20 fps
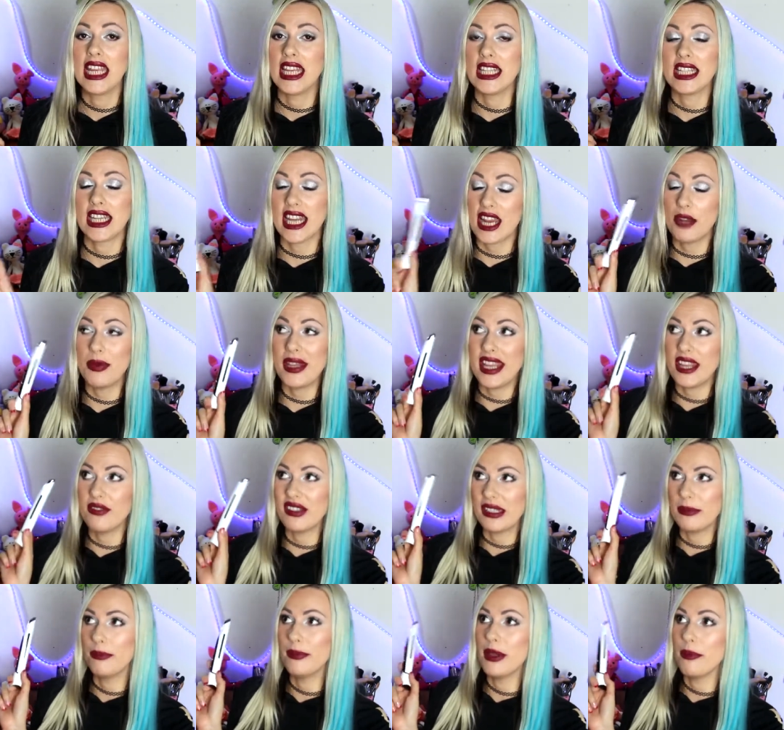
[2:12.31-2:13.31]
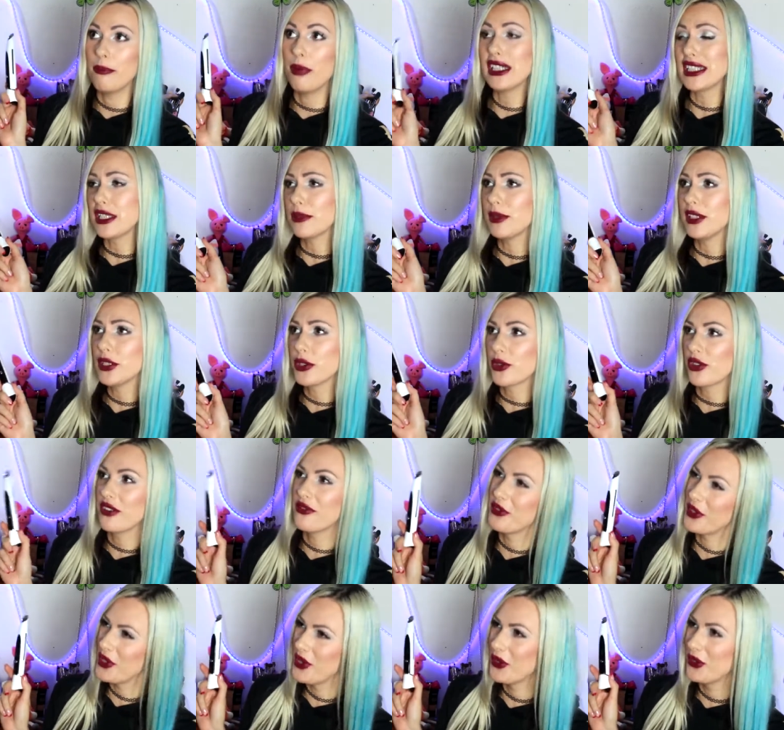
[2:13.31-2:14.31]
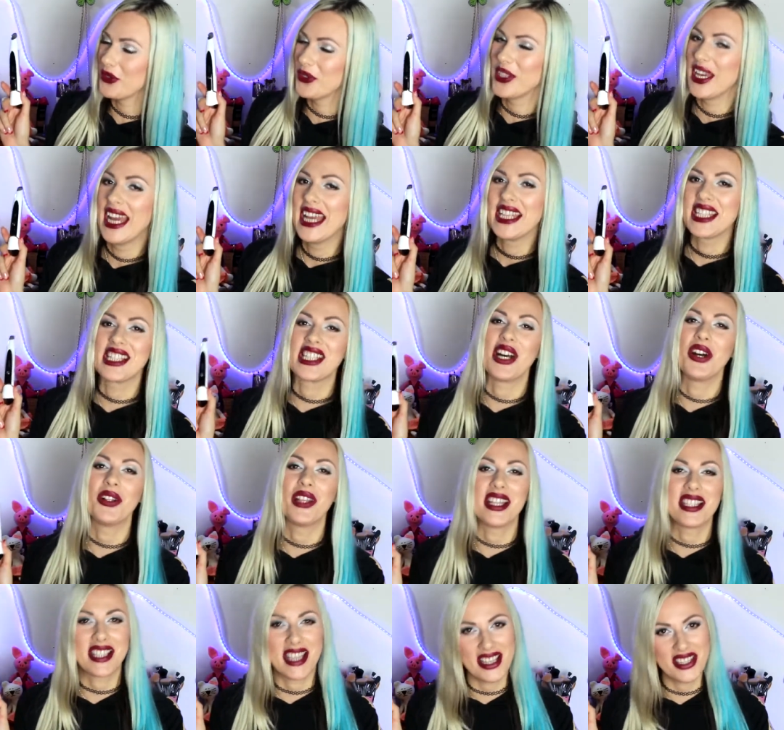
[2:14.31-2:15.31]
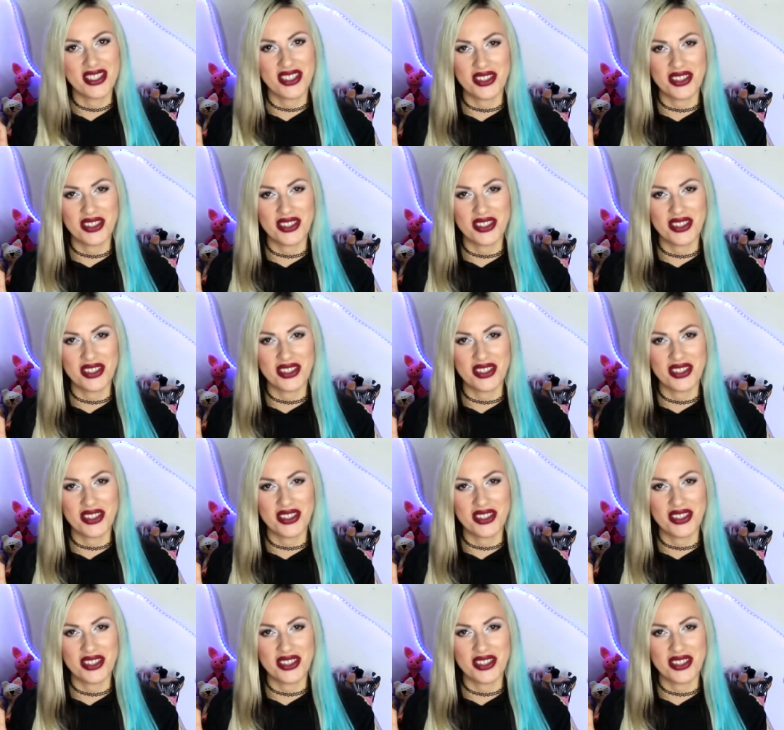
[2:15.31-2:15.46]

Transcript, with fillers: it can be even be possible to review, so let's get